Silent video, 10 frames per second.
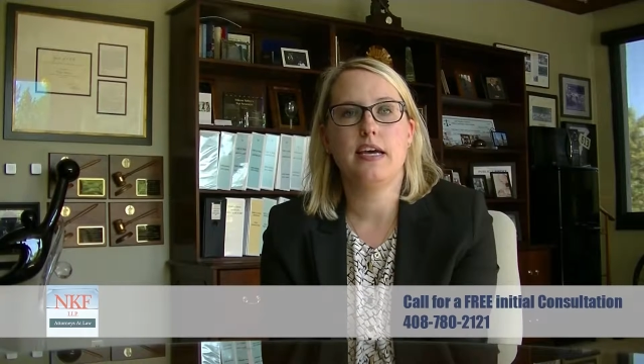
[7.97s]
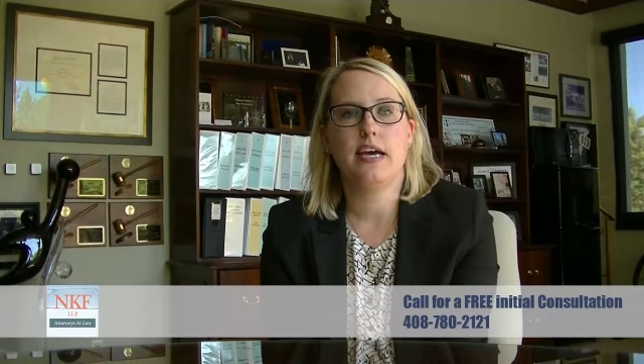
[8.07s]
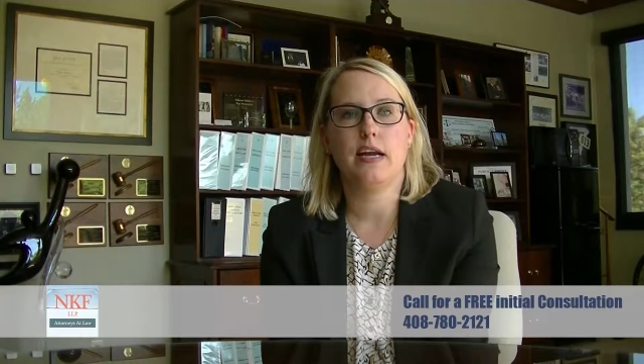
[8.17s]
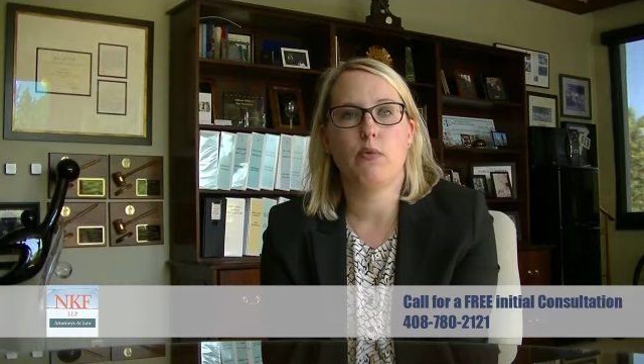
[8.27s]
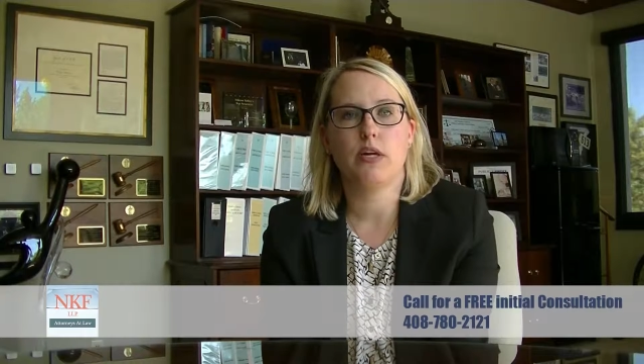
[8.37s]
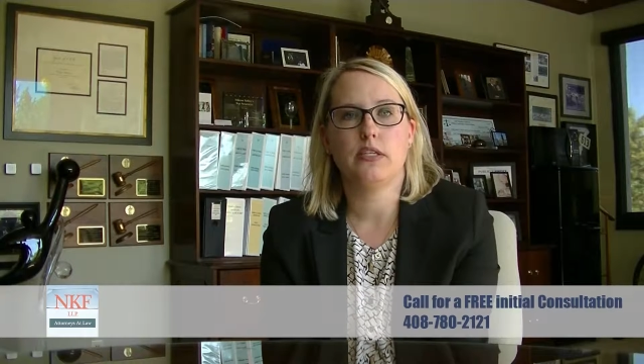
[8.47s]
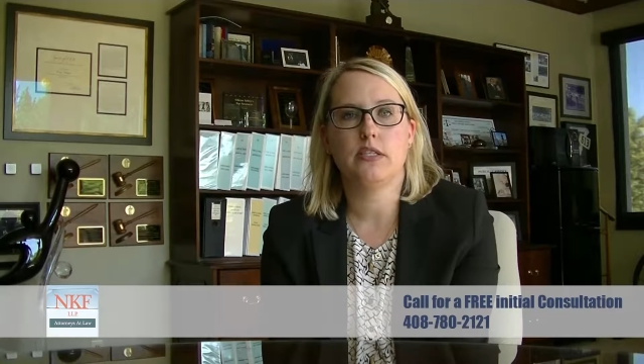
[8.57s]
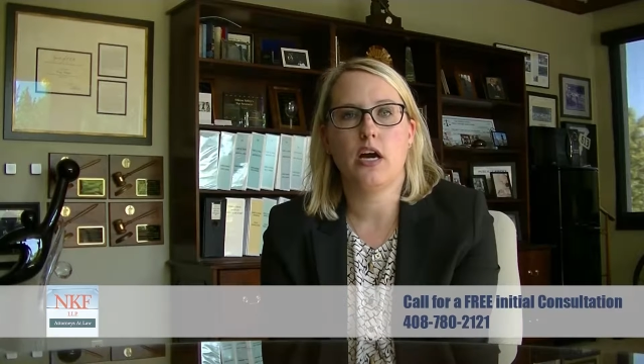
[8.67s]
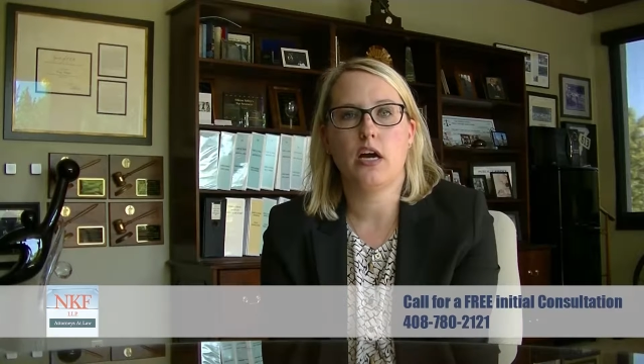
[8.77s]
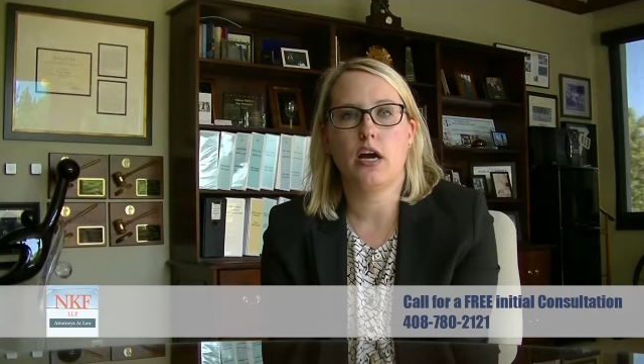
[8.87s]
and I wanted to
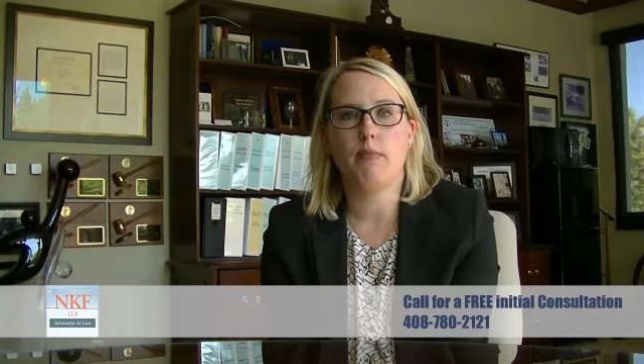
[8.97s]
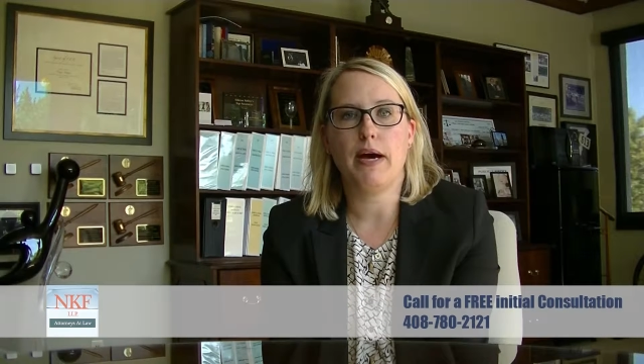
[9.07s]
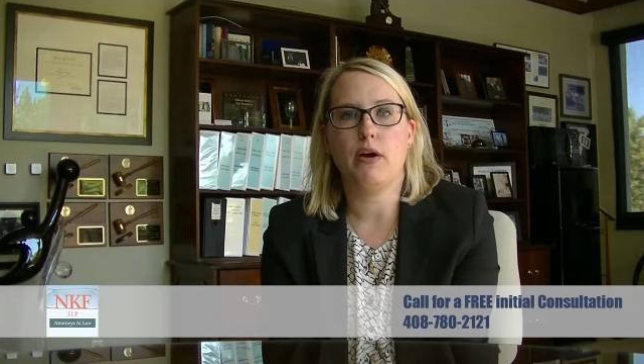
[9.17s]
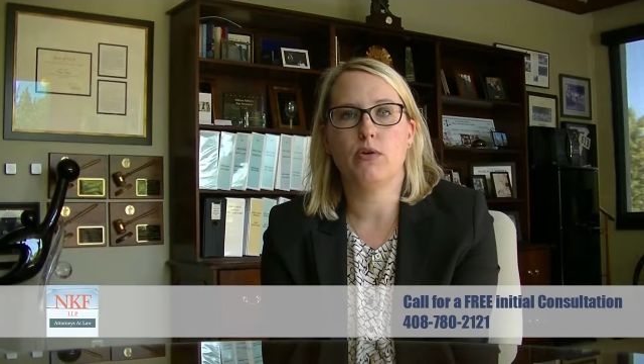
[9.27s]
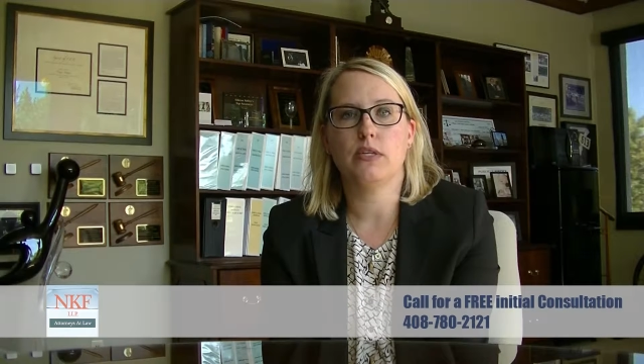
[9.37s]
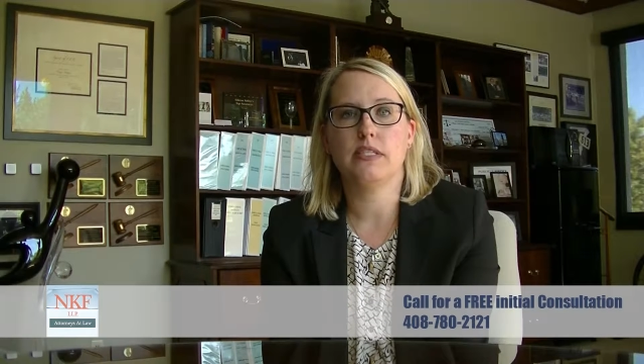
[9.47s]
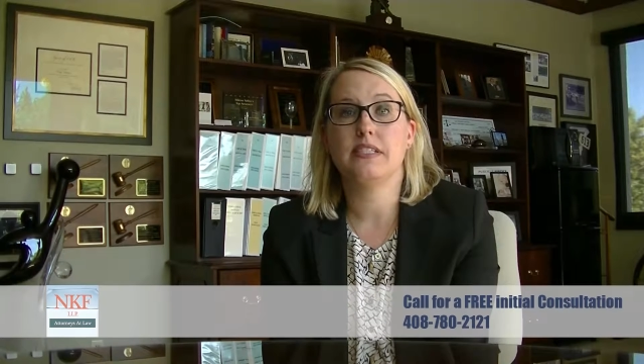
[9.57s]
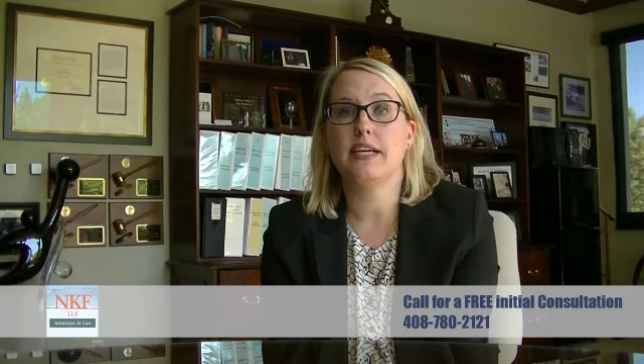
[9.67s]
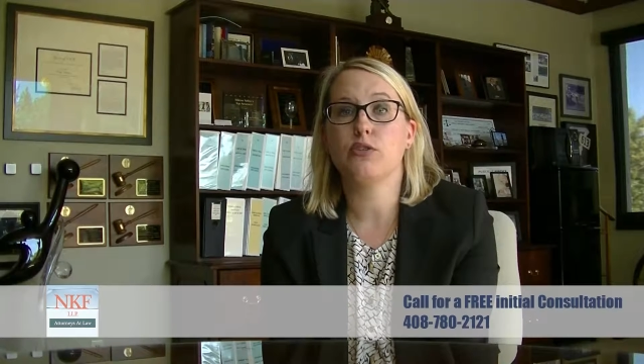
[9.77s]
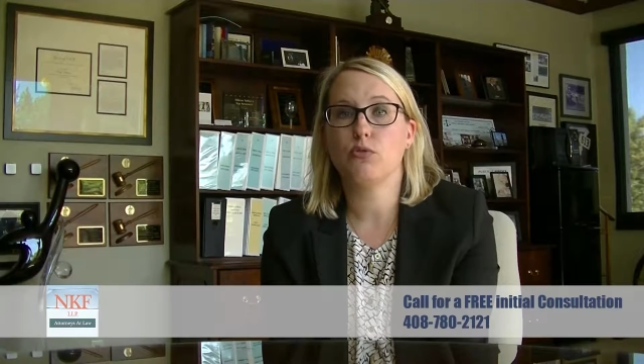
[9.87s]
talk about
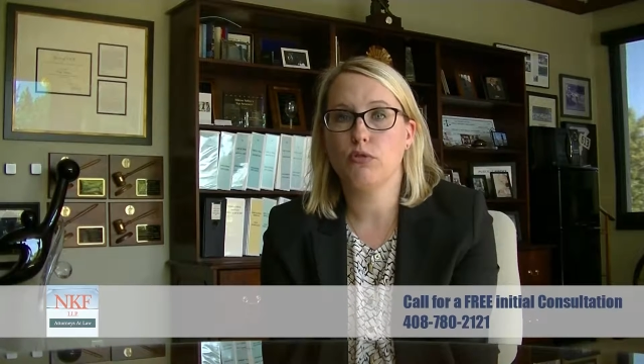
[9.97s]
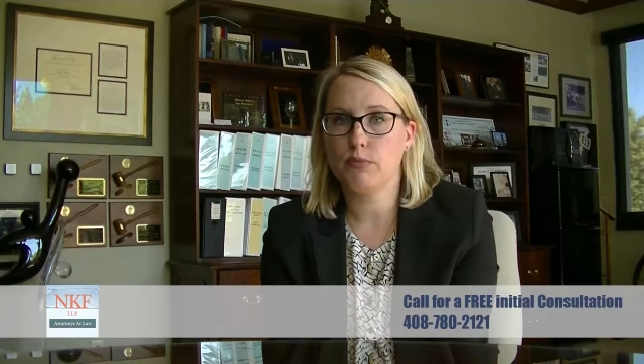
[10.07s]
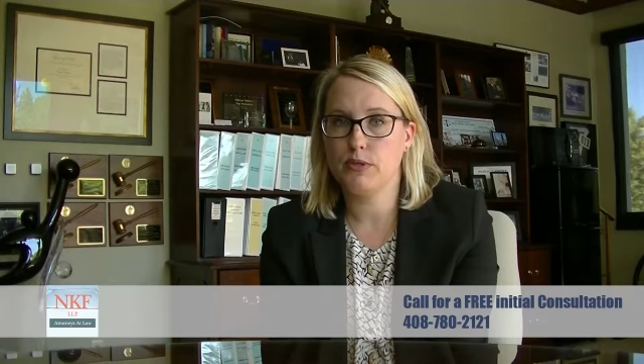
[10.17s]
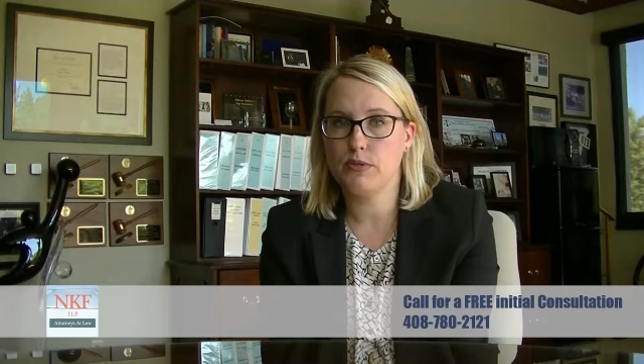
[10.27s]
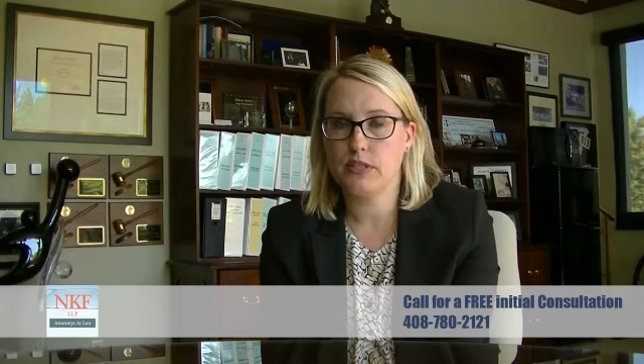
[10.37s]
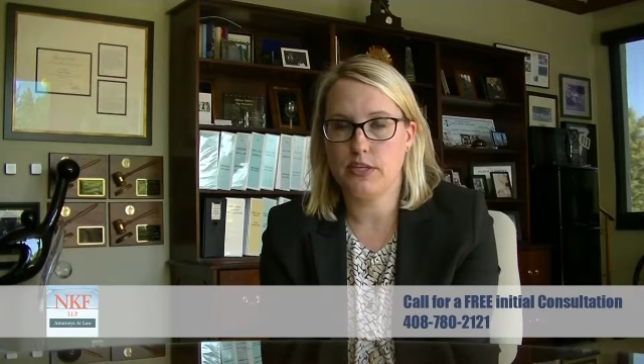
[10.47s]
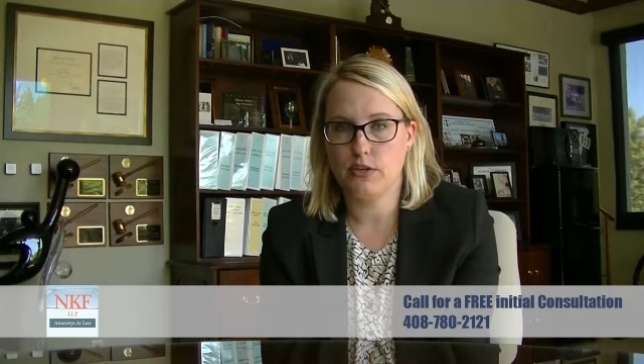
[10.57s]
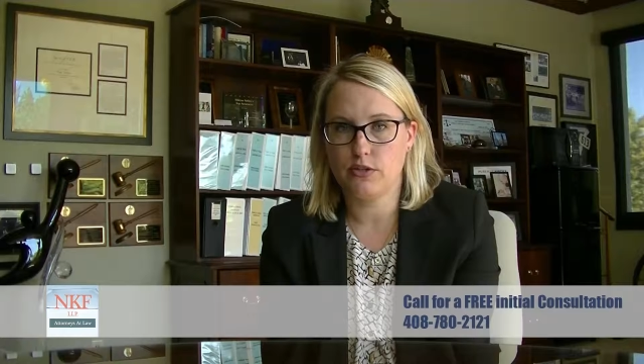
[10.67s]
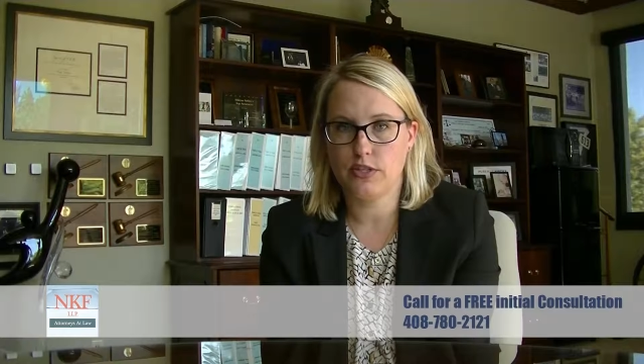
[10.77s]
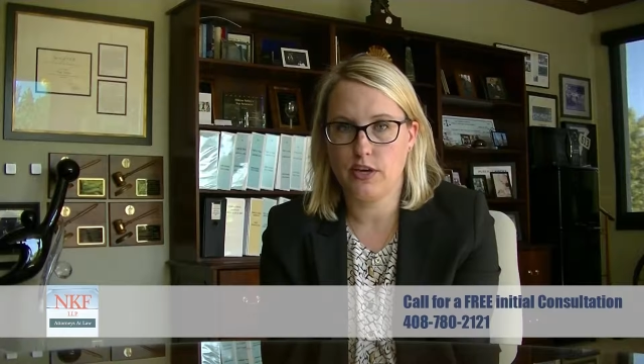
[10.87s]
sexual abuse in
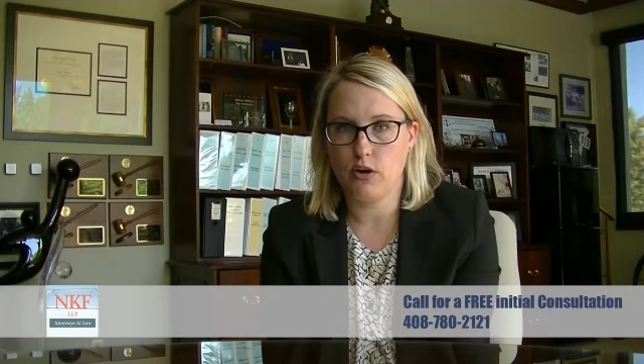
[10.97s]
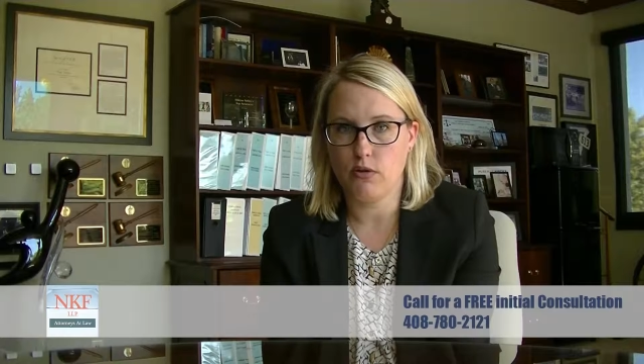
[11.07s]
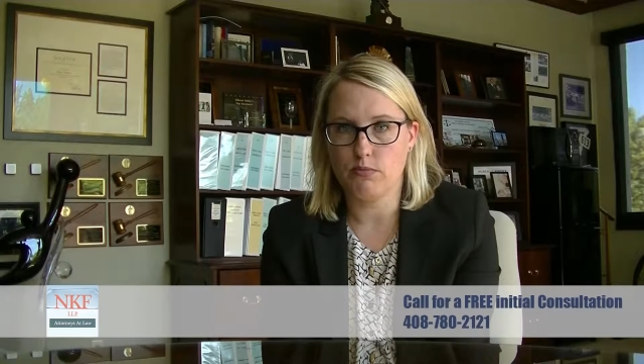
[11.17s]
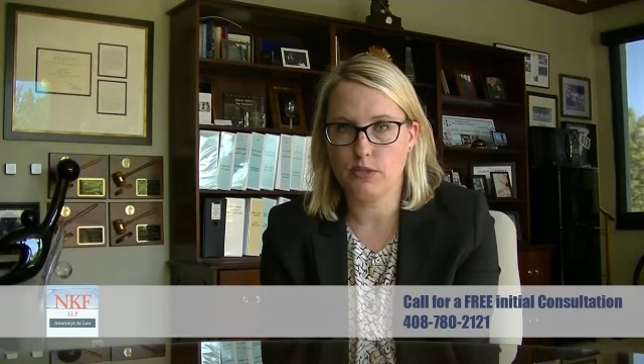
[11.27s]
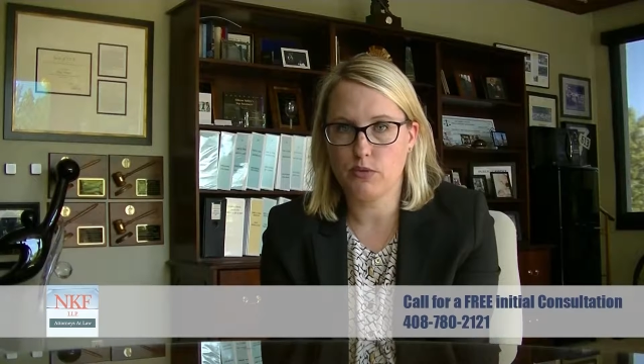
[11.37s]
nursing homes,